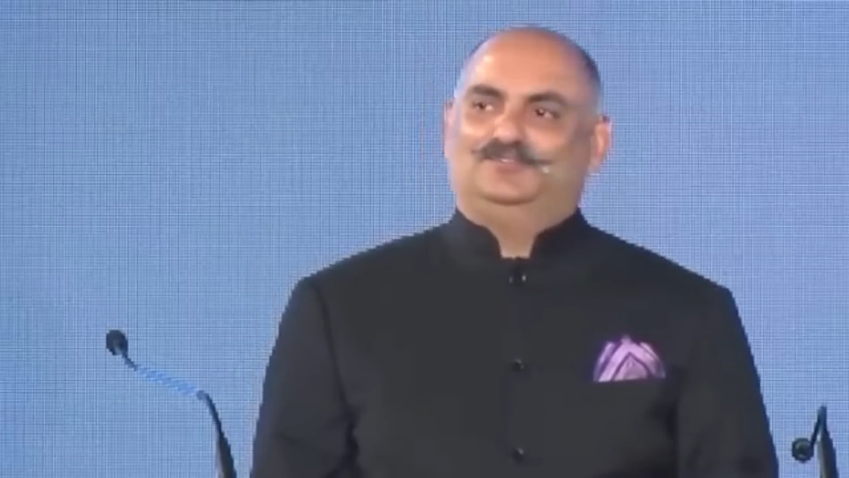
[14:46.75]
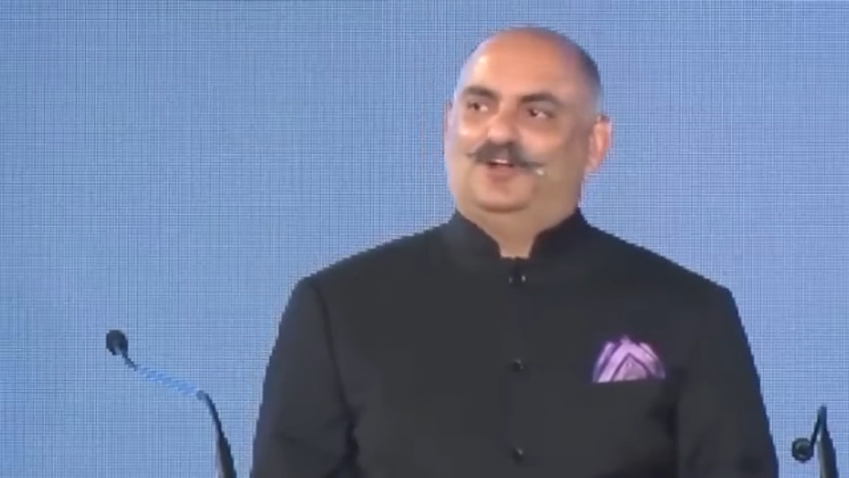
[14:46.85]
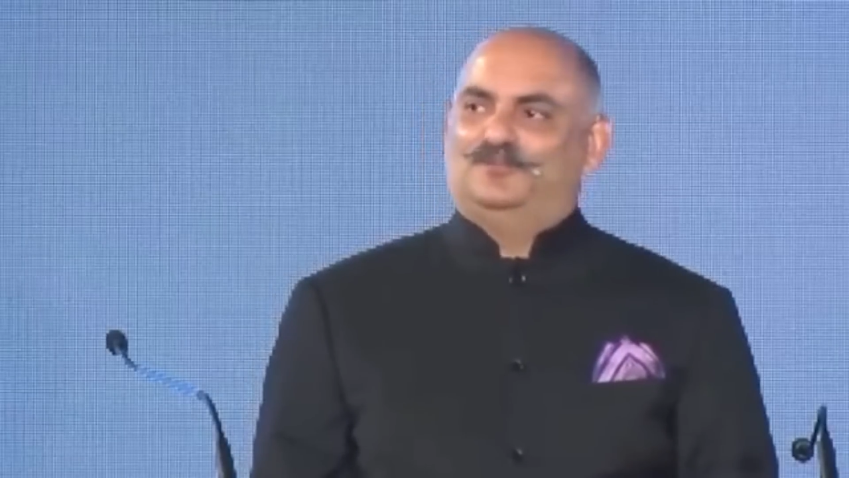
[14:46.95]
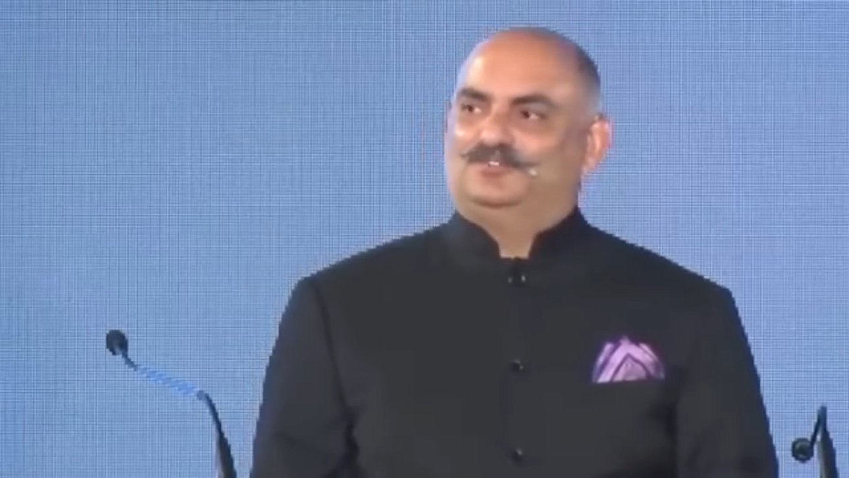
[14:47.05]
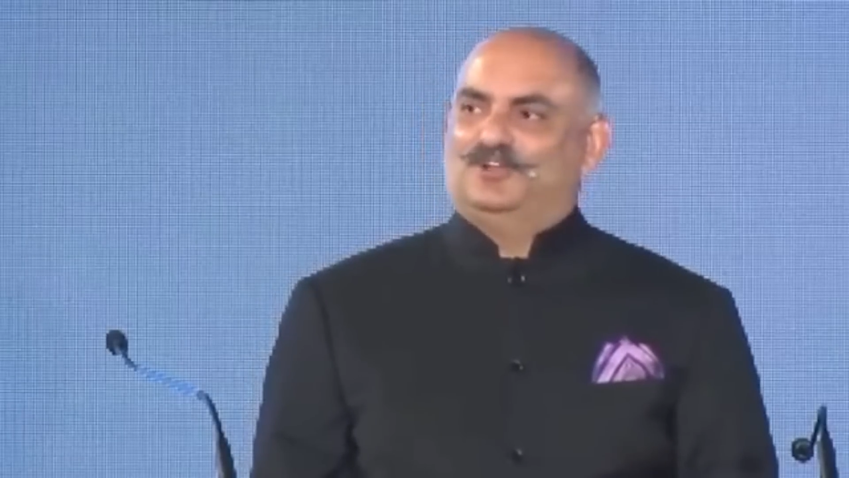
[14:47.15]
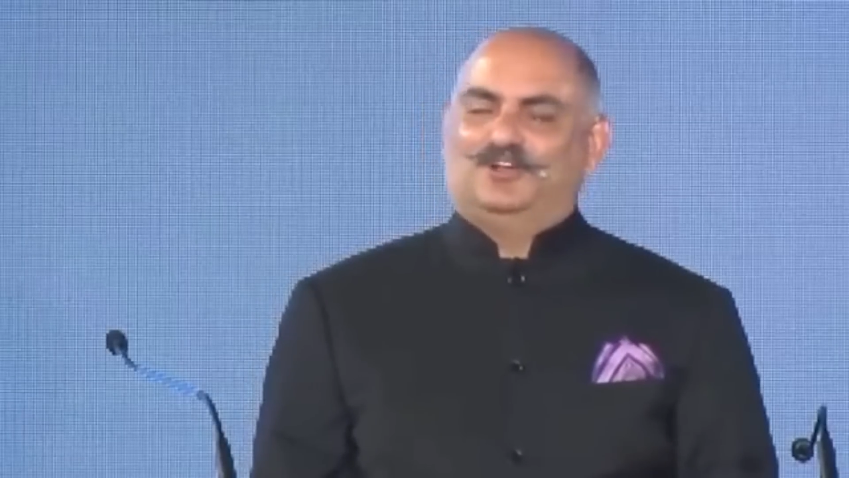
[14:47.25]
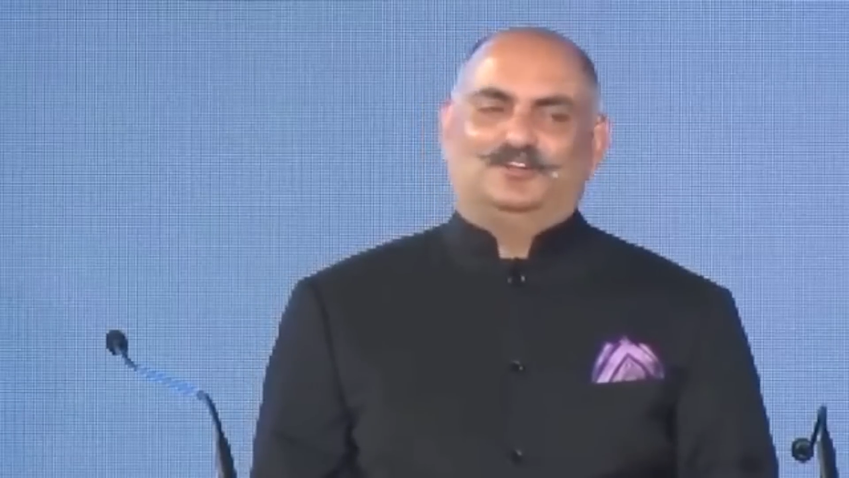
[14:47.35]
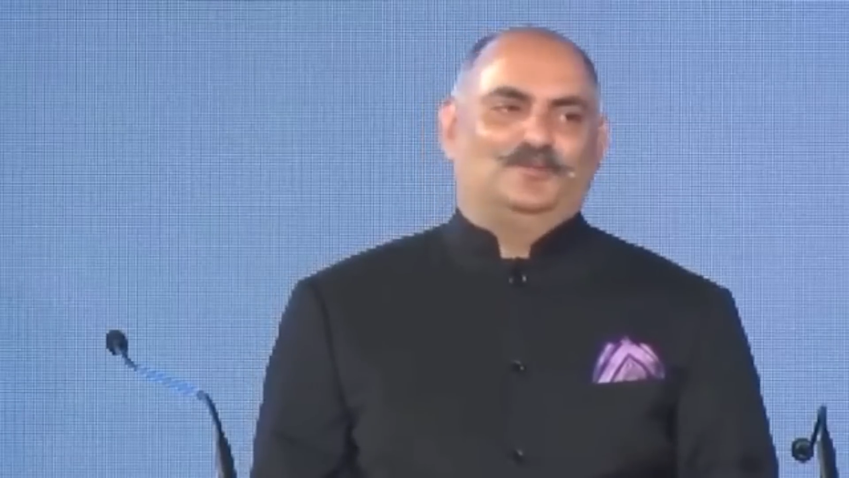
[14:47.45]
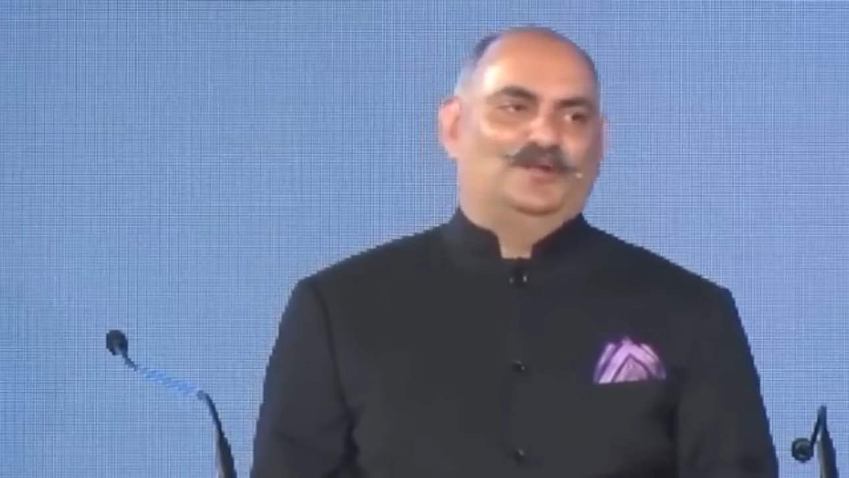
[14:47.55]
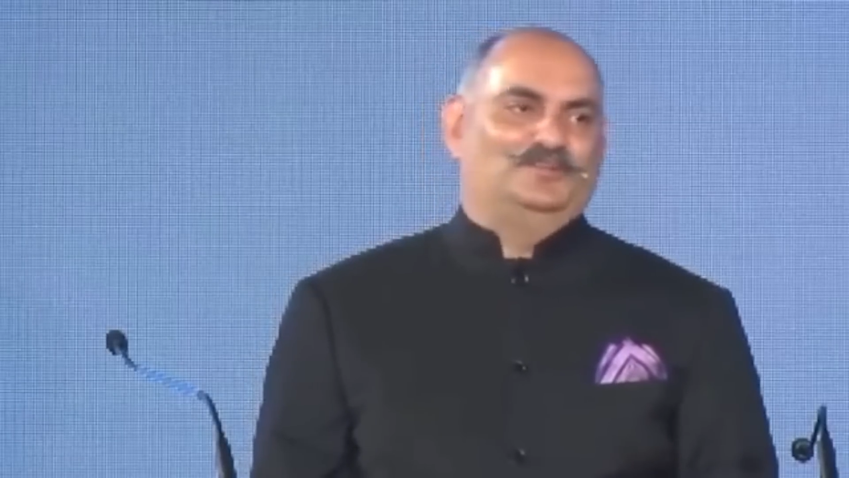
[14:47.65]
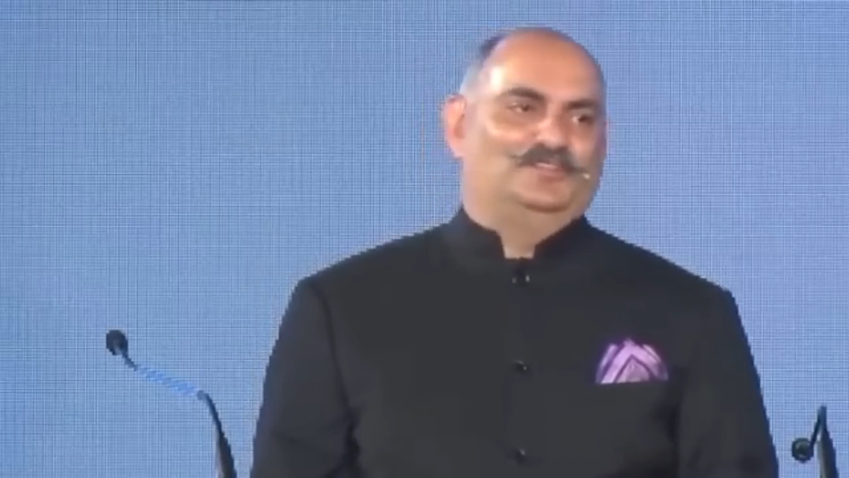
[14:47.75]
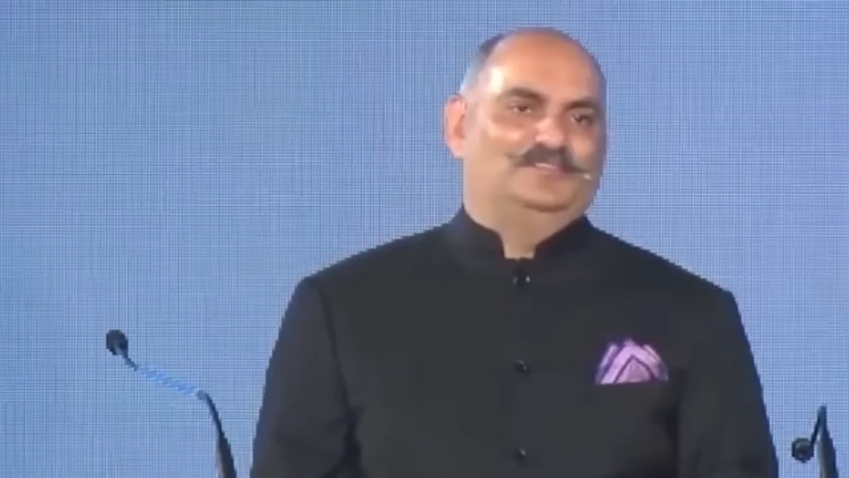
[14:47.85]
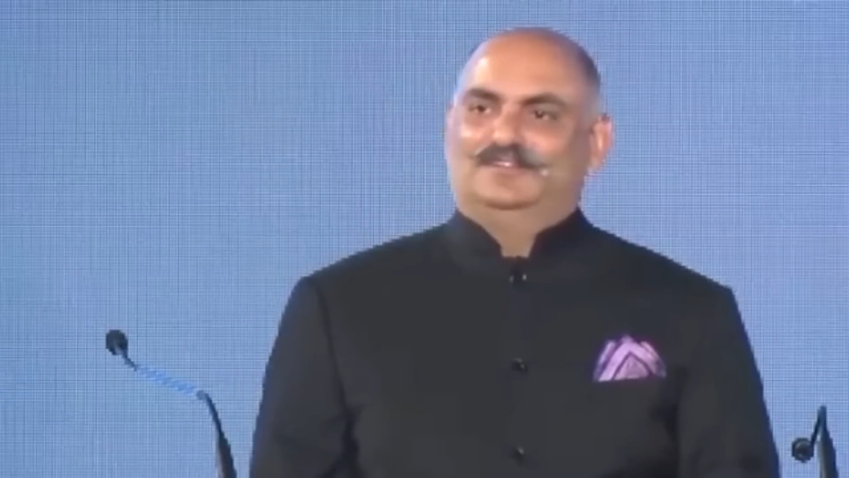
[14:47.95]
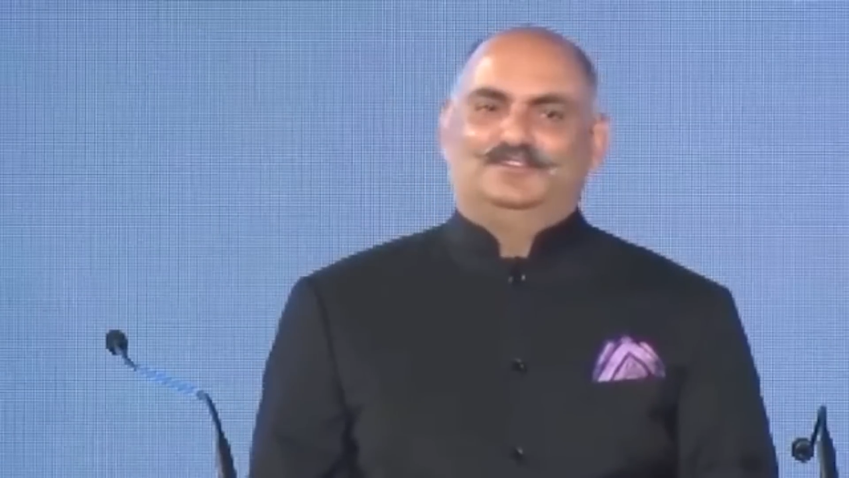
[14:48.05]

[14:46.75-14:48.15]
Jobs talked about his